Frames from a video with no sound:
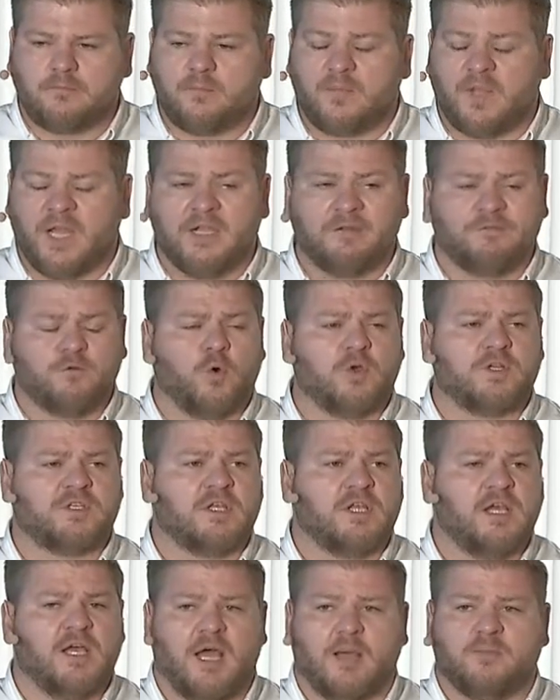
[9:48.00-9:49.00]
And of course,
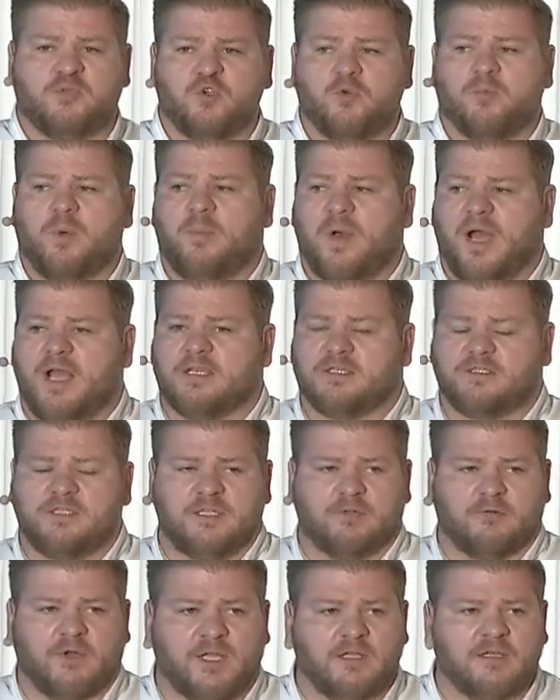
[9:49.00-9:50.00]
I'm super biased
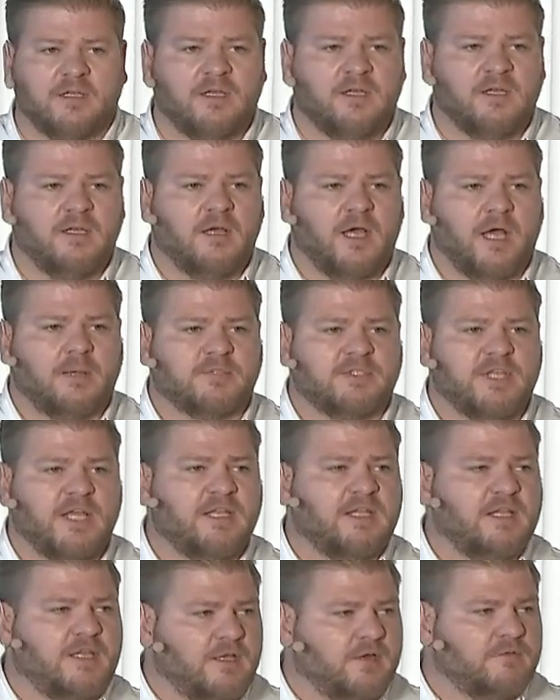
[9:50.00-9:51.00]
here, right? I'm
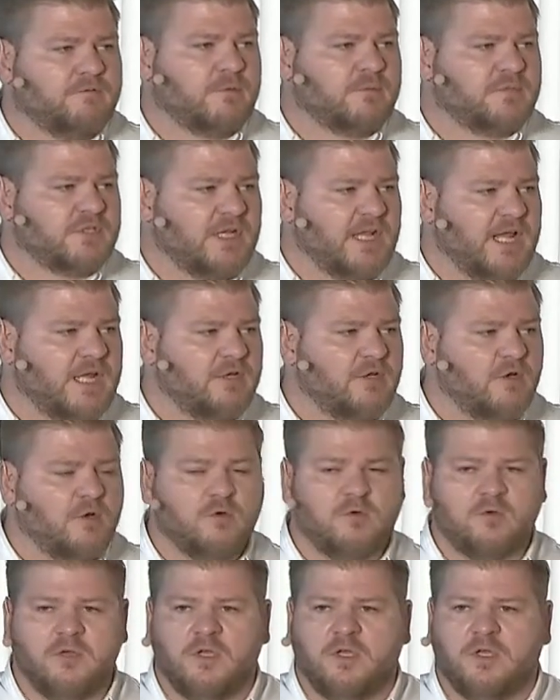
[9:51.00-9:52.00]
standing here from
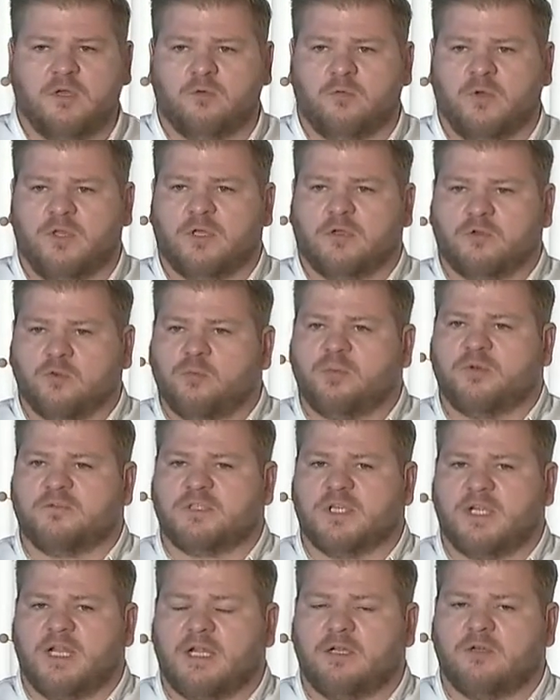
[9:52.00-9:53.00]
Zalando with a group of
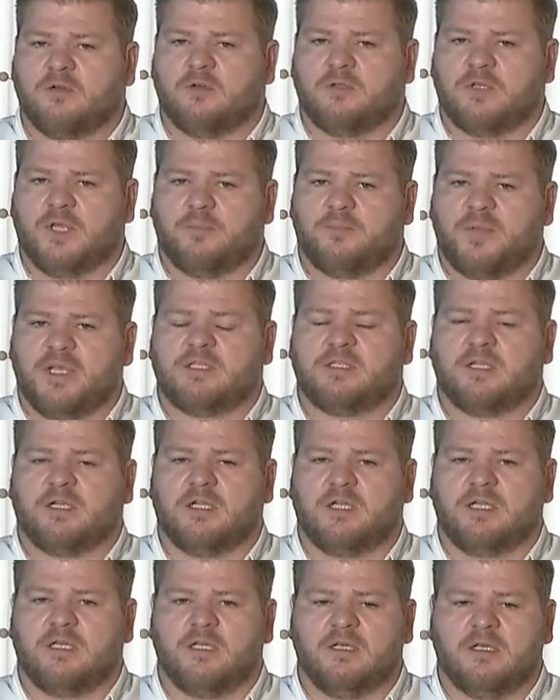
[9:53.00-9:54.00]
Zalando that
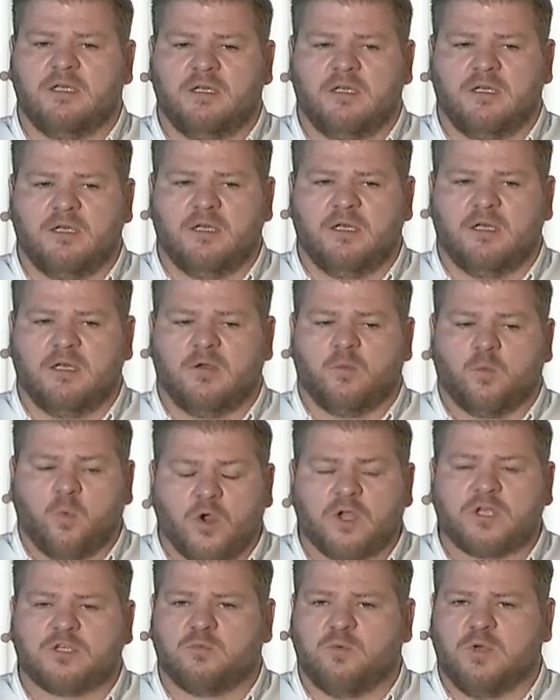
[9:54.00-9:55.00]
basically
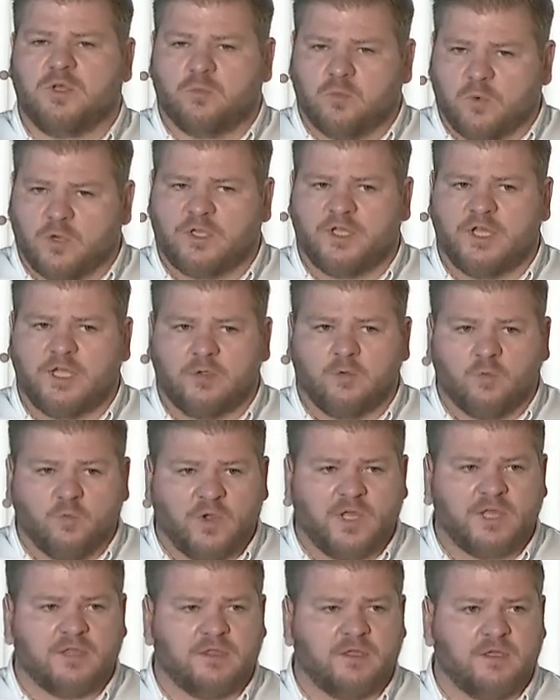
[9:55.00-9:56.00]
working
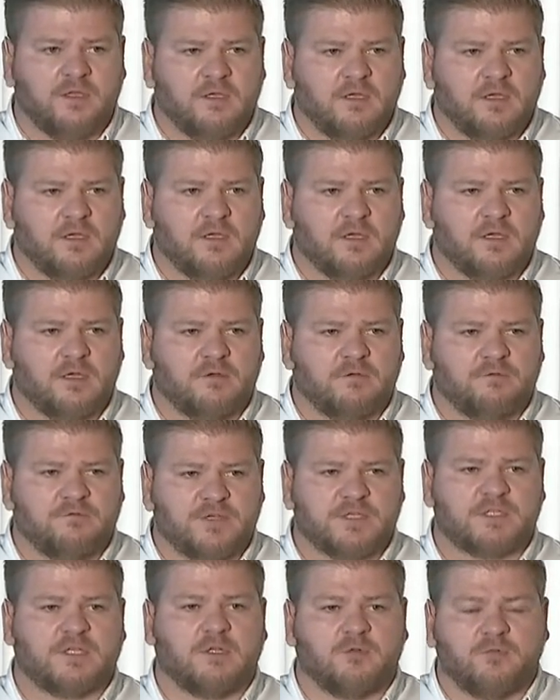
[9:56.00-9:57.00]
with
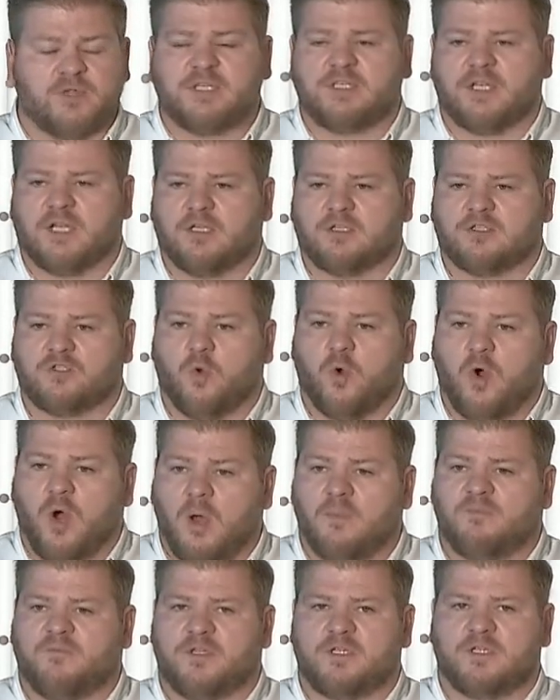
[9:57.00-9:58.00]
physical retailer. So
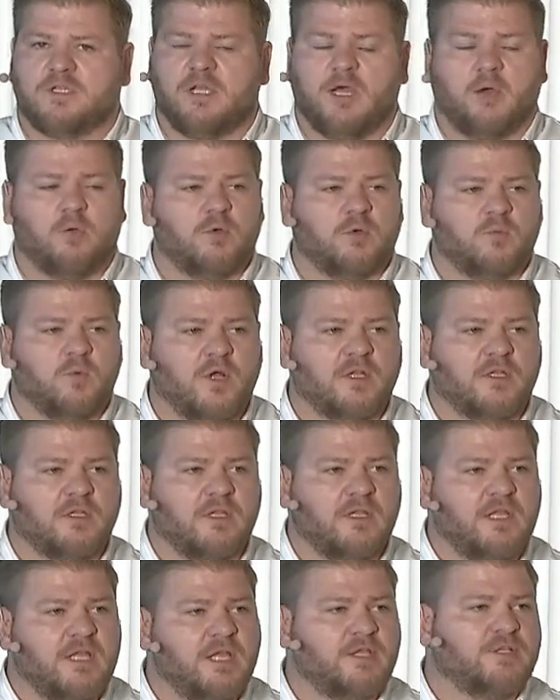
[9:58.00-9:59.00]
obviously I would want
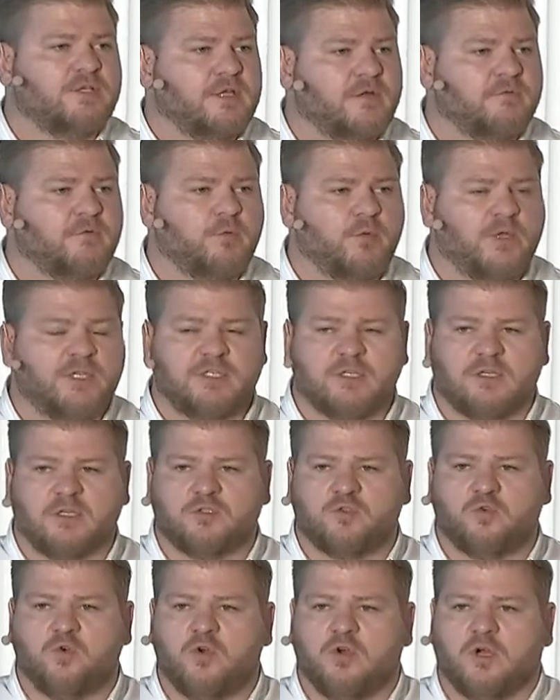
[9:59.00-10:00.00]
each and every retailer
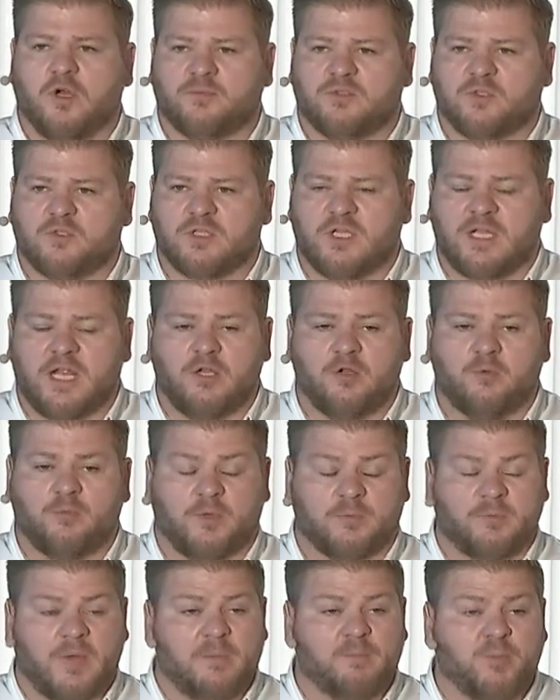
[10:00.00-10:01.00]
to hook up to Zalando.
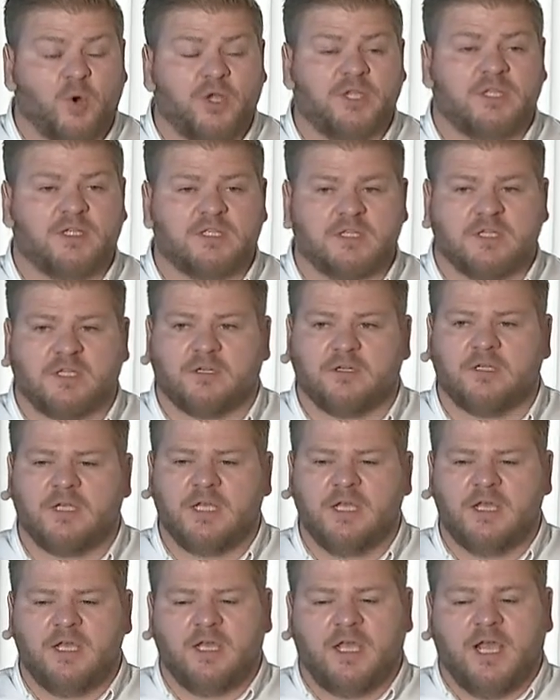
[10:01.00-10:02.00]
But my point is here,
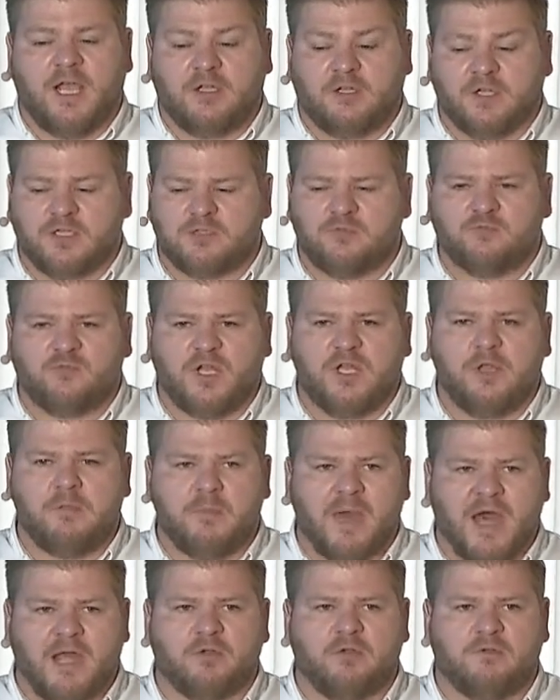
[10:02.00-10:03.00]
it doesn't really
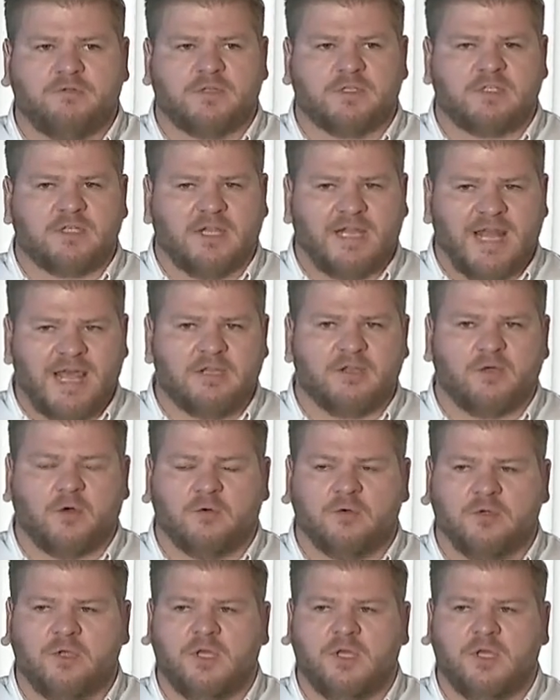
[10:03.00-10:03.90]
matter if it's Zalando.